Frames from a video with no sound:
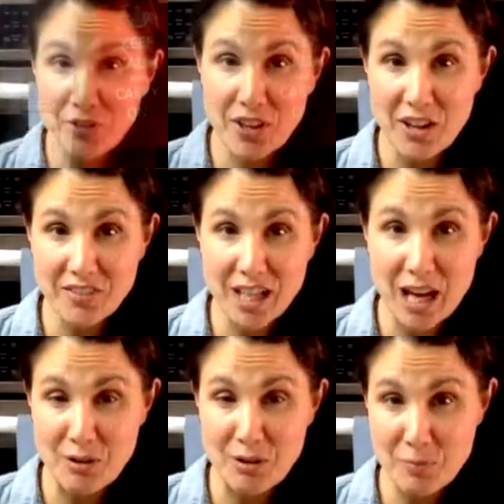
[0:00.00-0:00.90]
for the
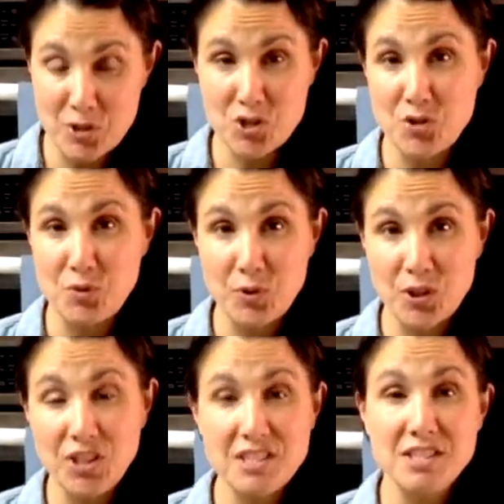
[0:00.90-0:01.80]
avocado. I'm going to show you a
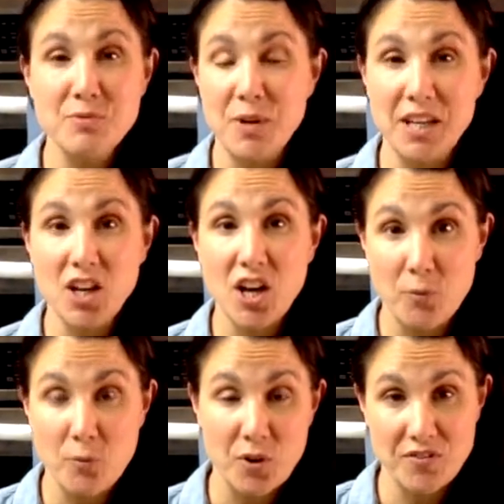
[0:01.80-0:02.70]
real easy way to
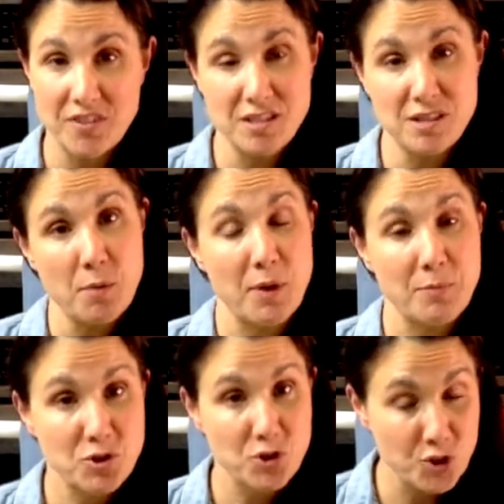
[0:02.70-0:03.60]
cut one of these up.
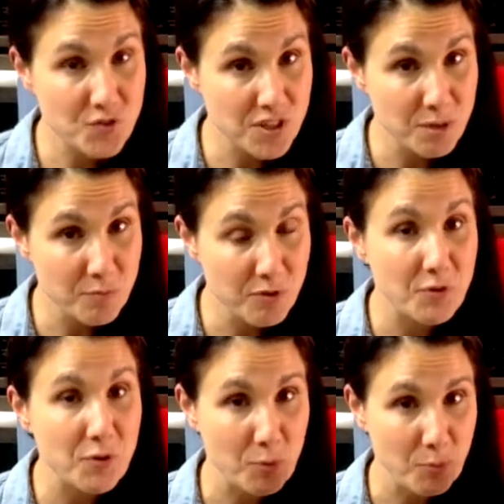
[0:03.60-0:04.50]
I'm sure you've seen it
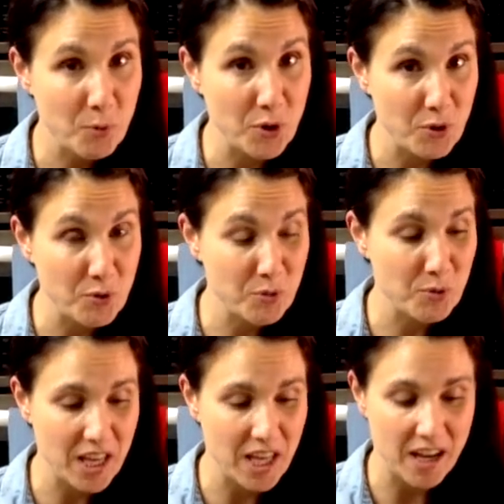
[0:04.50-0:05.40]
before, but we're going to go through
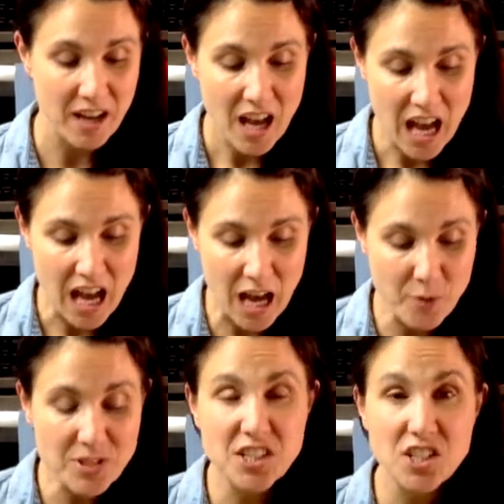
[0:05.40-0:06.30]
it again. I
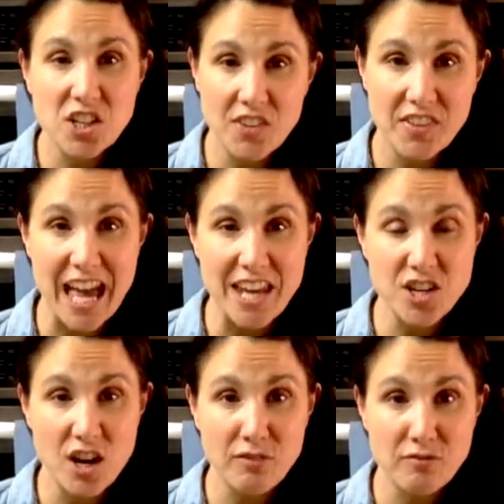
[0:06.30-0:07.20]
always like to cut the end
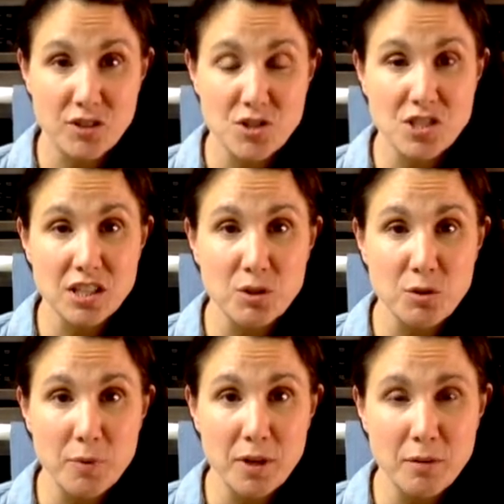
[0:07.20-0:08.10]
off first a little
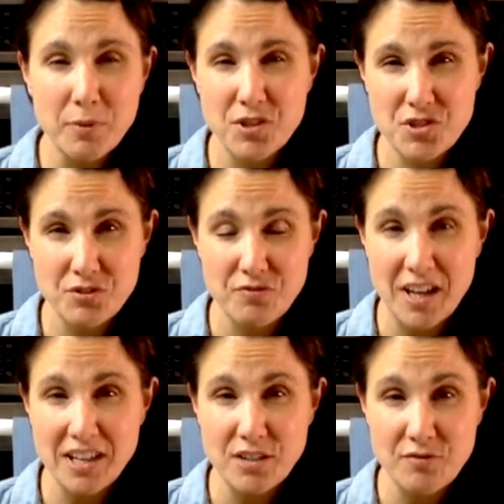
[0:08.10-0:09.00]
bit because you'll
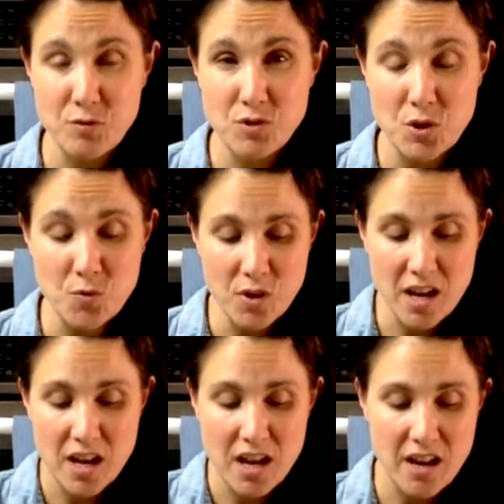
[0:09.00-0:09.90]
find if you don't,
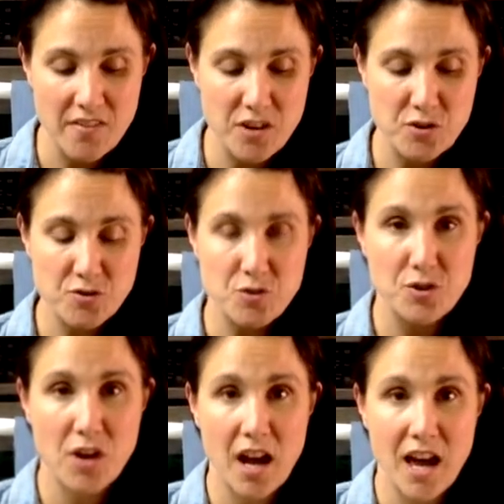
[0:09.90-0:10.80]
and then you do
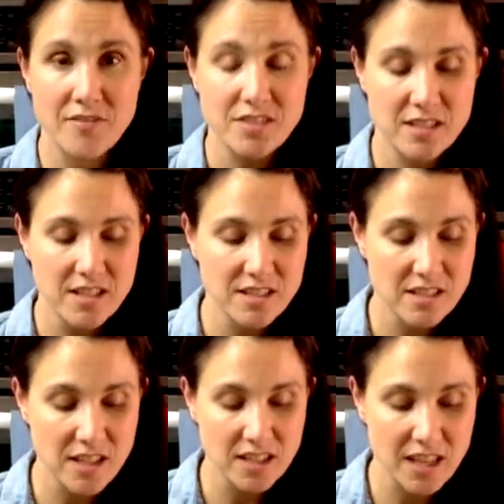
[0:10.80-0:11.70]
your half slice,
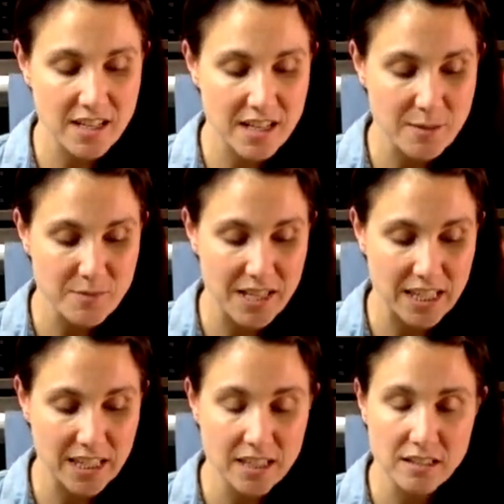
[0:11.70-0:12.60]
a lot of times that
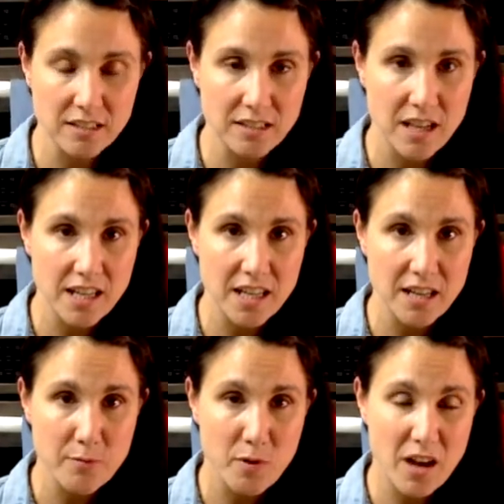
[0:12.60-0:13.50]
little
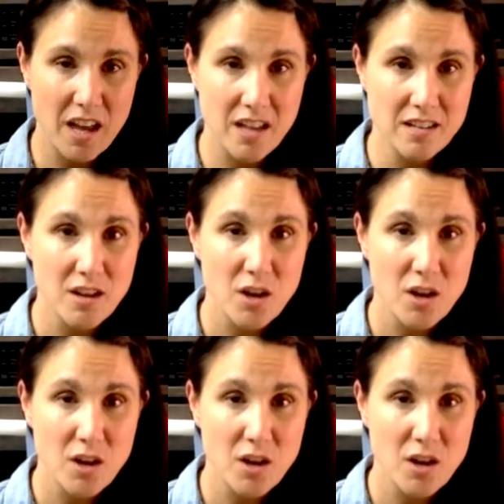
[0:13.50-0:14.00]
tiny end